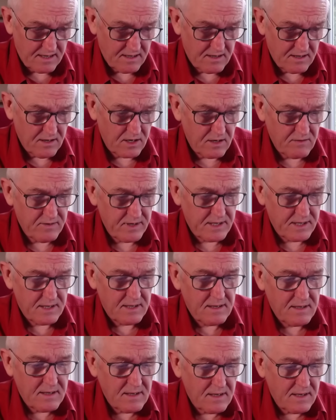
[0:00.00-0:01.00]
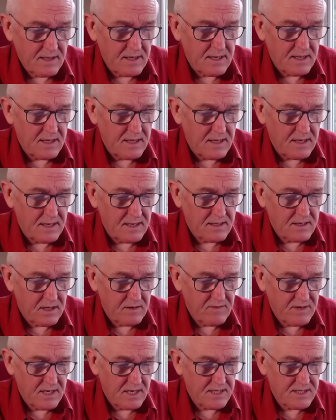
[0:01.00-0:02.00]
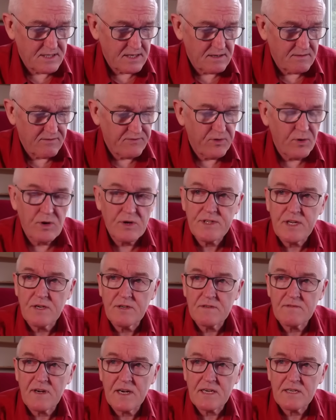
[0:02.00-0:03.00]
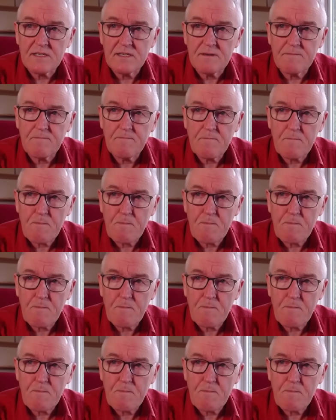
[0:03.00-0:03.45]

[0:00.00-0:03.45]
COVID uh, COVID 19 fourth dose vaccine